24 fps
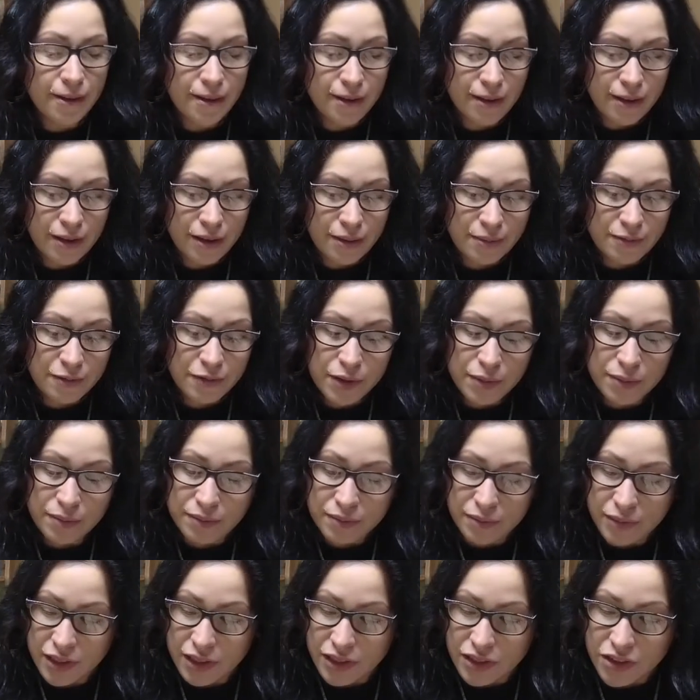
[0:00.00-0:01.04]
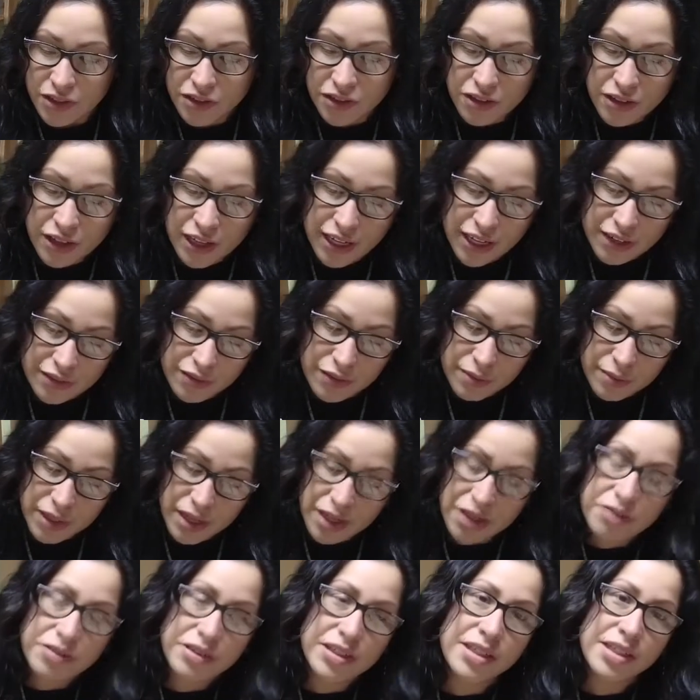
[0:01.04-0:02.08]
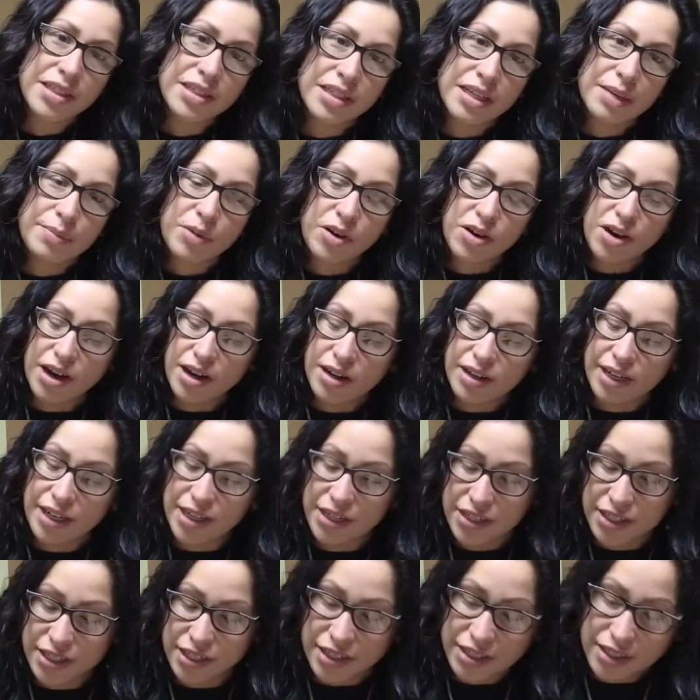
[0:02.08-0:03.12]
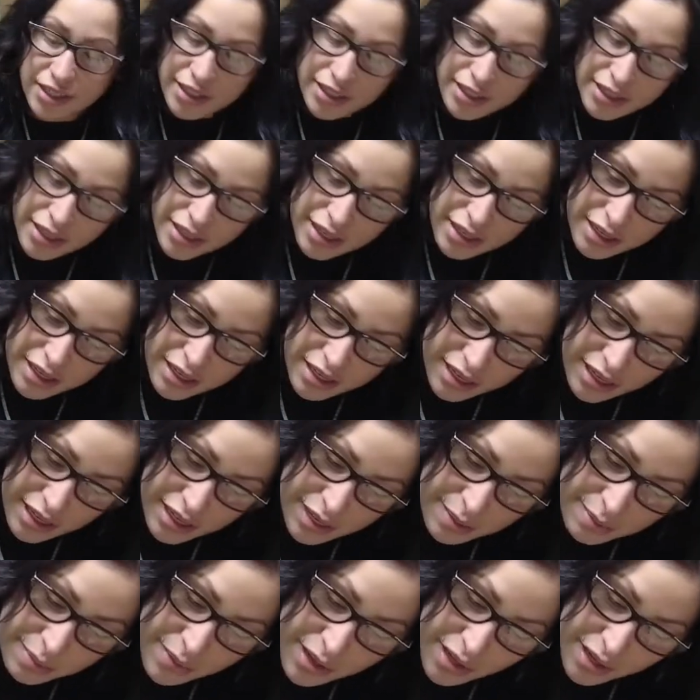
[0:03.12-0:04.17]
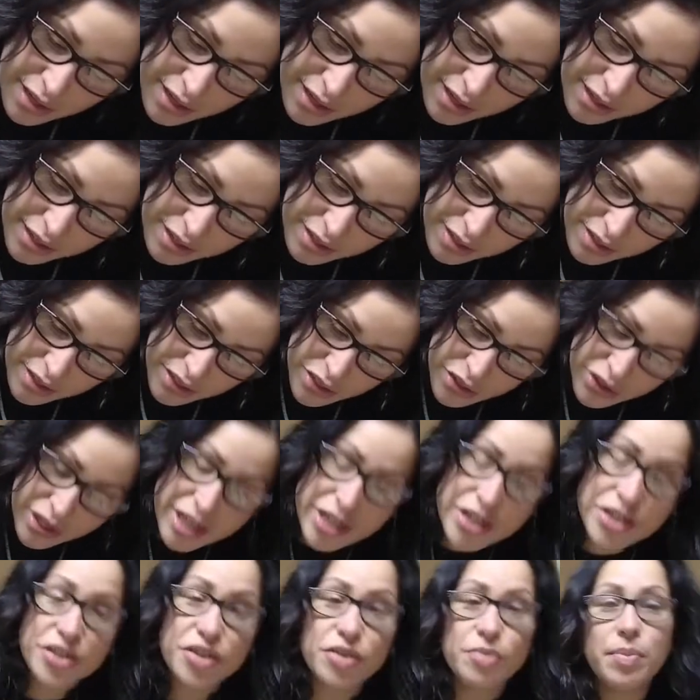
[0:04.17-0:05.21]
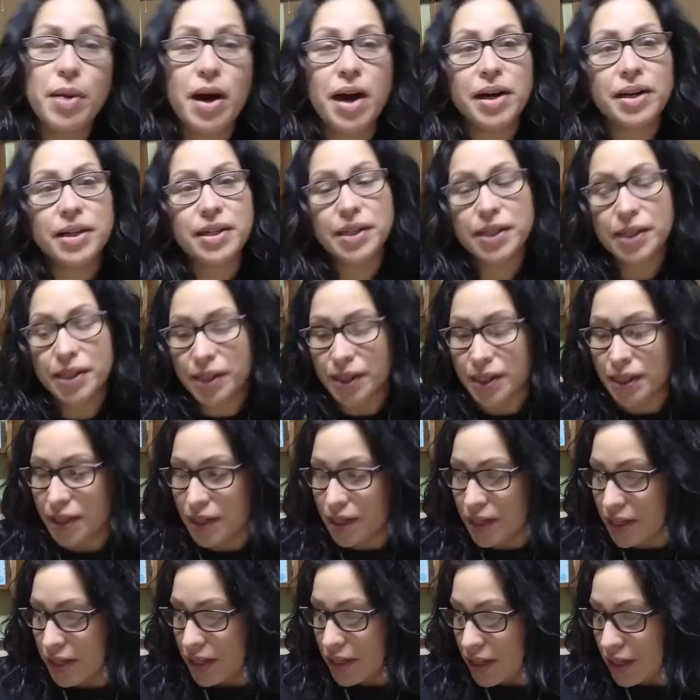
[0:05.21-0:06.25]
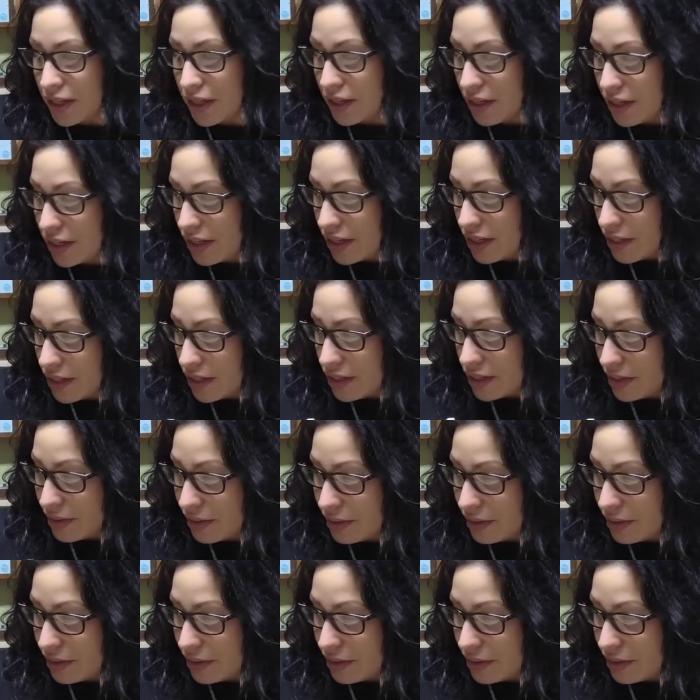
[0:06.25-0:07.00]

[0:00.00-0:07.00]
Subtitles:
I'm from the Turtle Clan, from the Akwesasne Mohawk Nation. I'm a traditional potter, and